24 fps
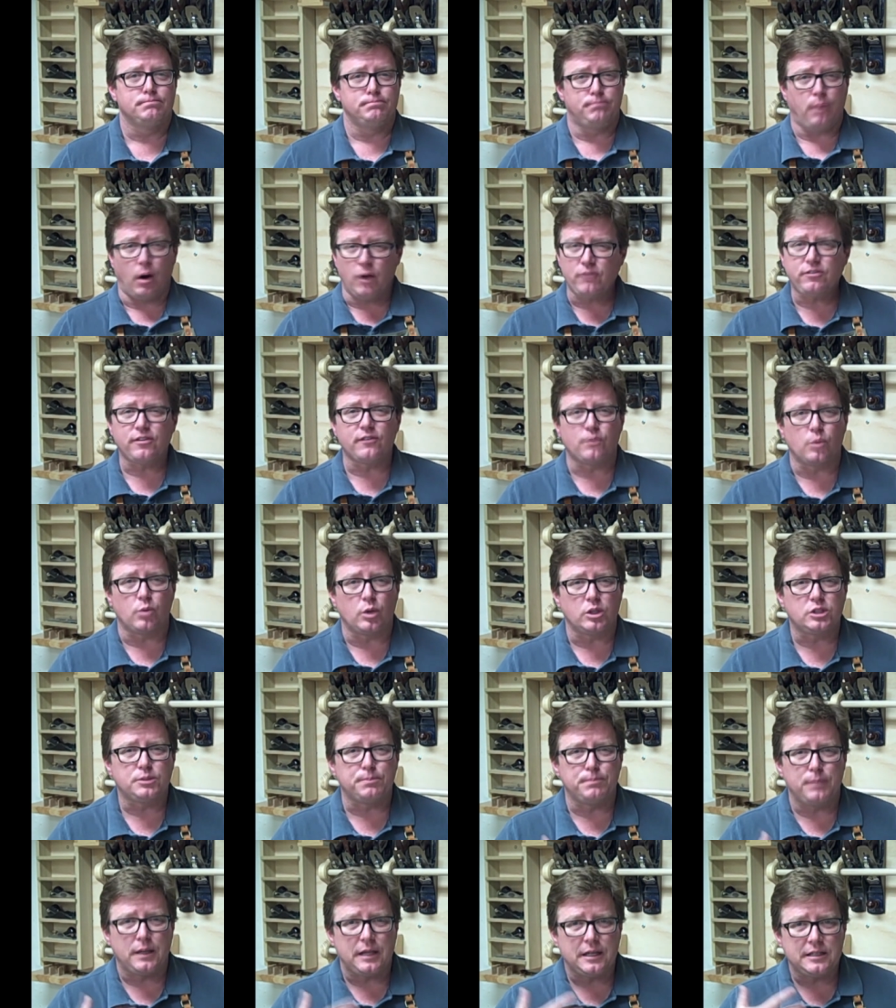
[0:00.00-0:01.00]
both of
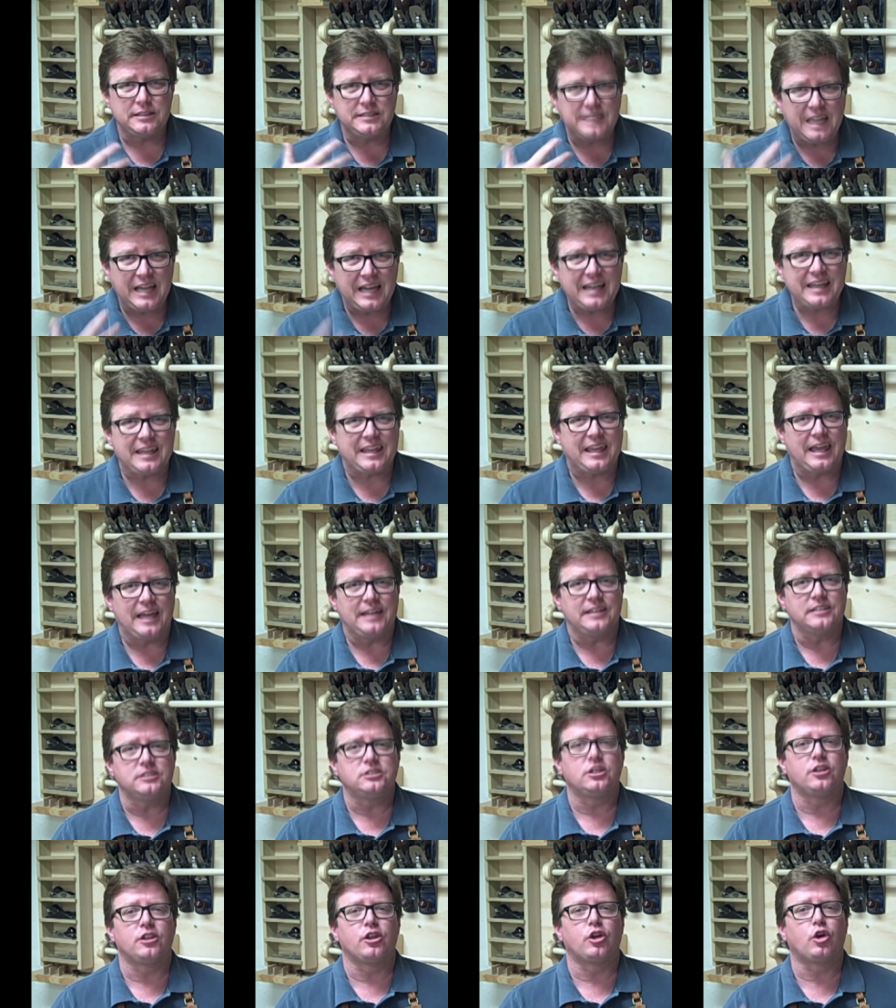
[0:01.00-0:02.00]
which being
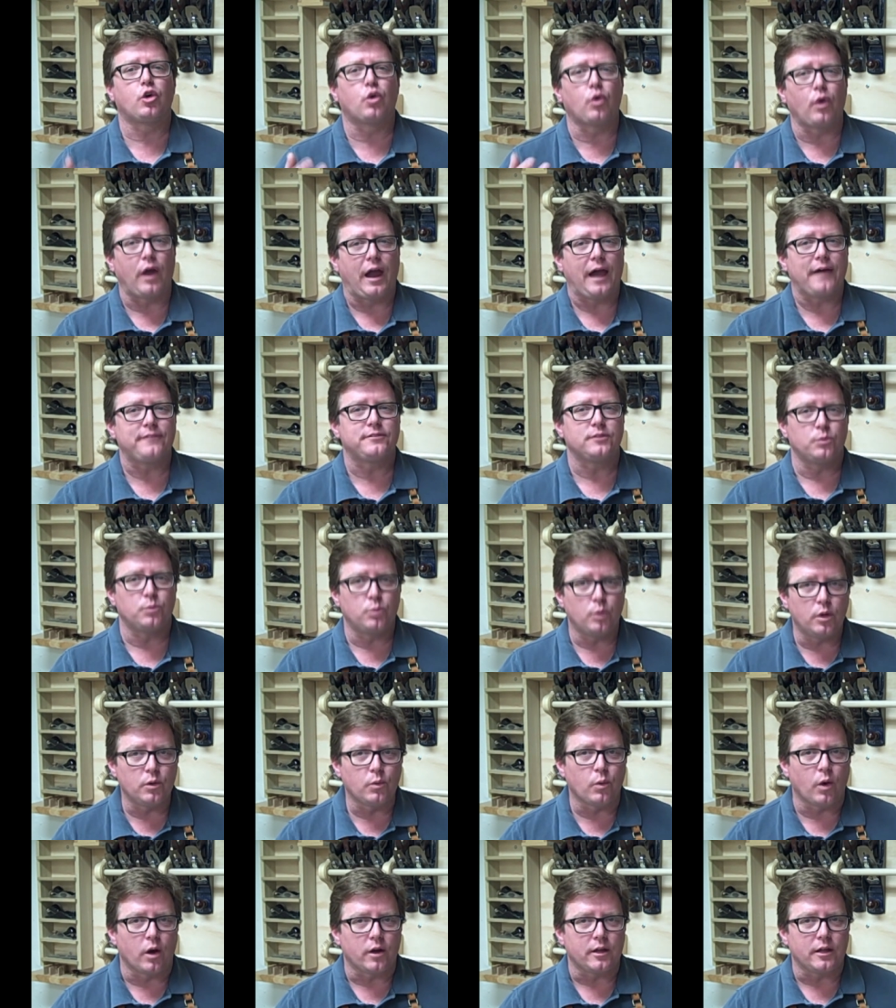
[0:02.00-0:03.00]
dedicated to the craft of
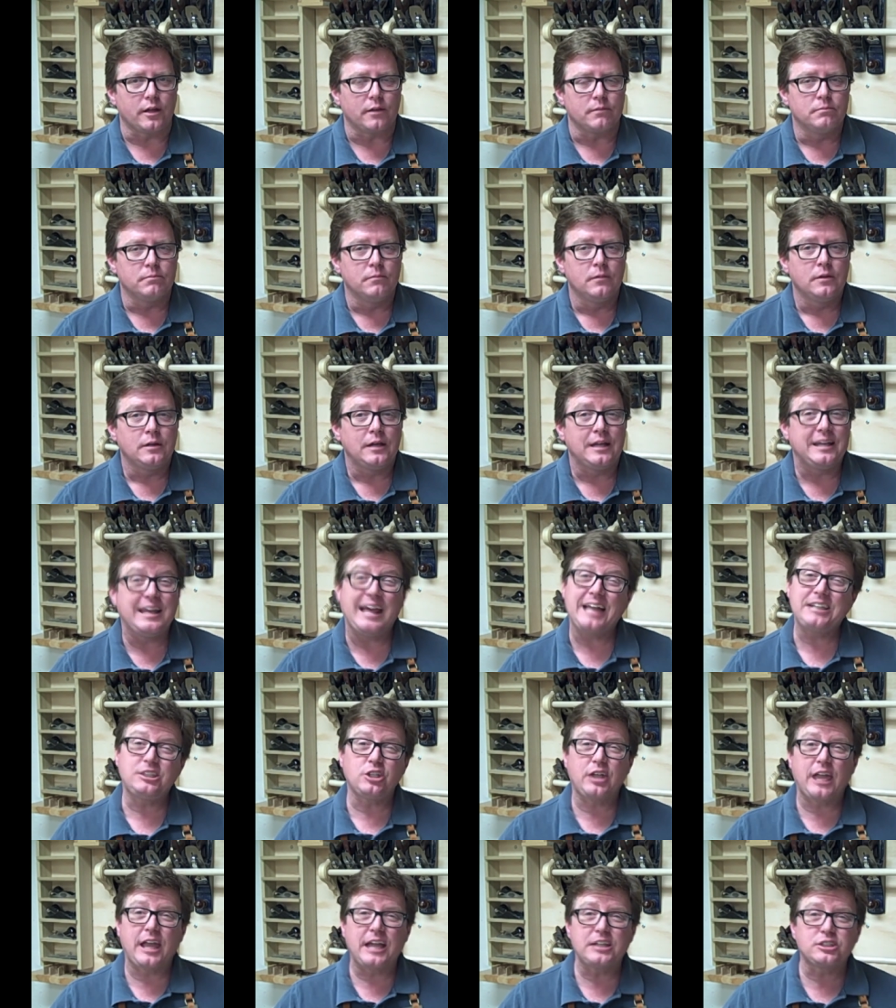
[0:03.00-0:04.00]
woodworking, an
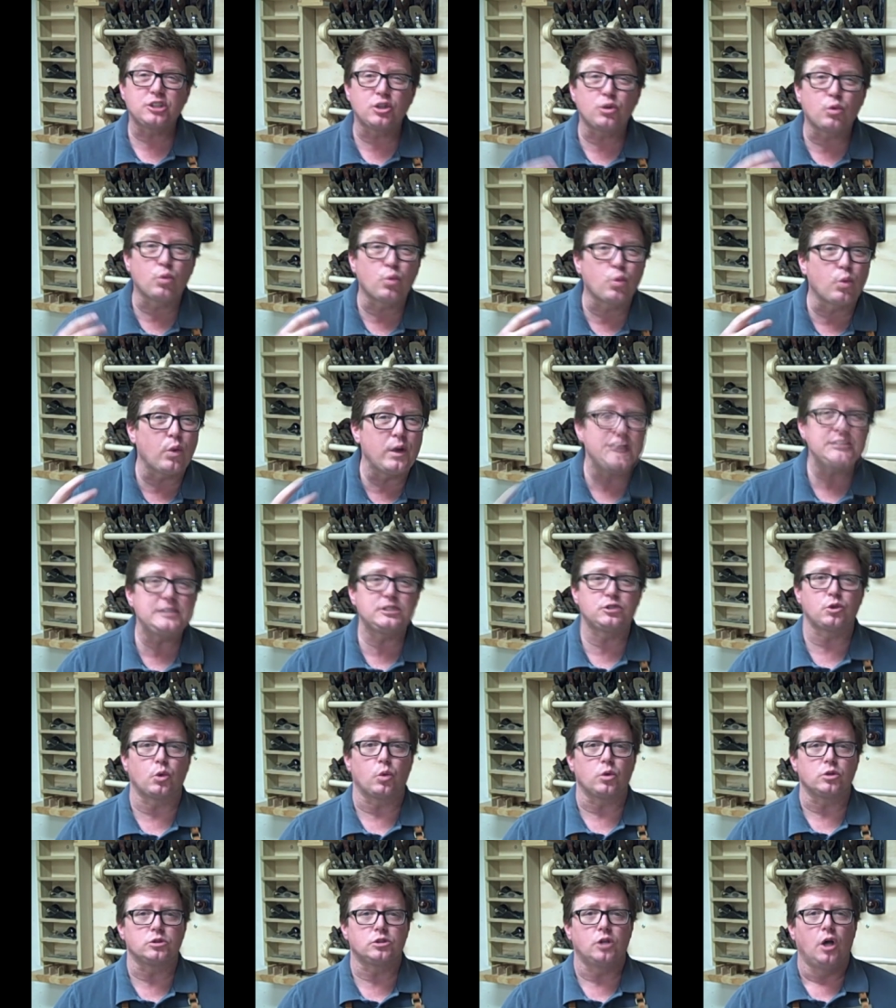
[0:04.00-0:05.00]
education
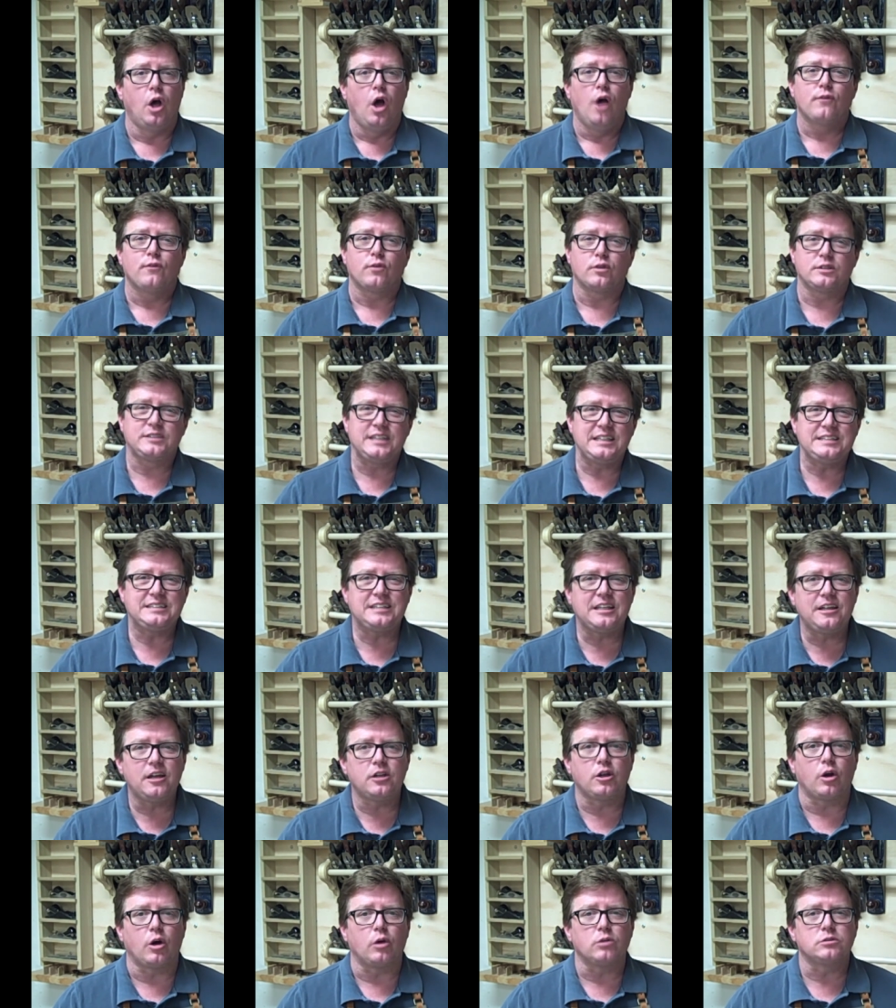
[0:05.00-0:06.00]
resource for teens and
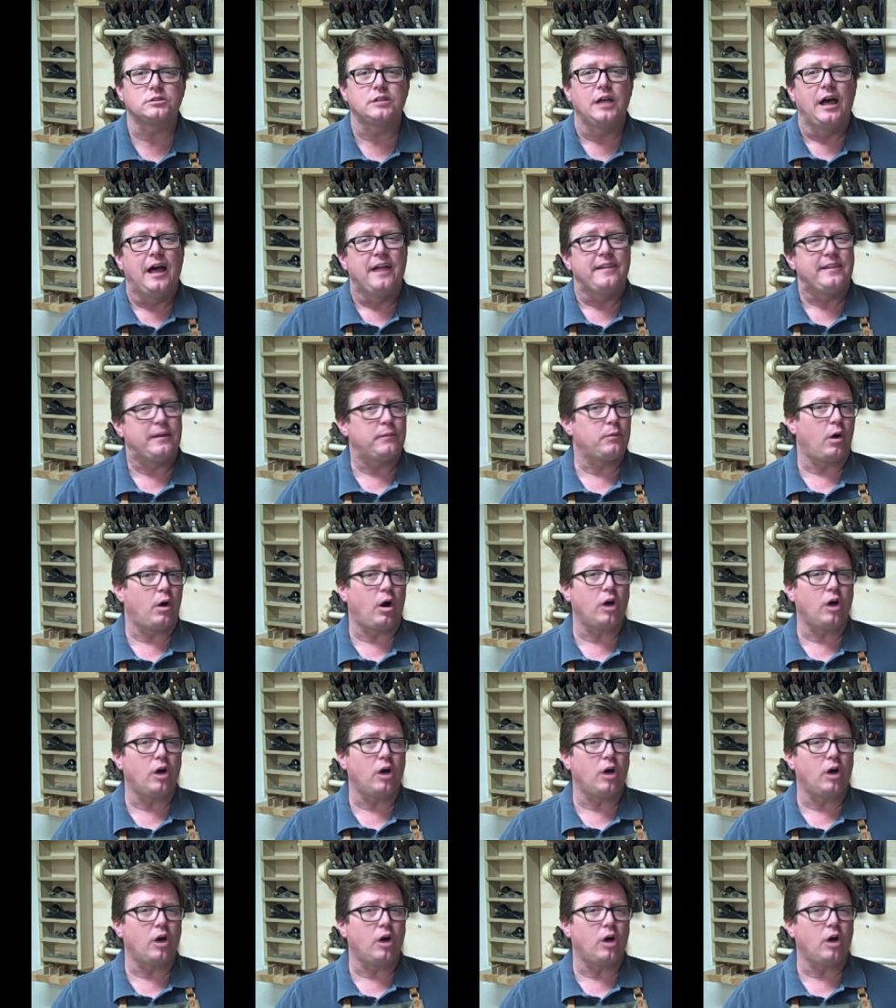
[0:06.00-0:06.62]
adults that will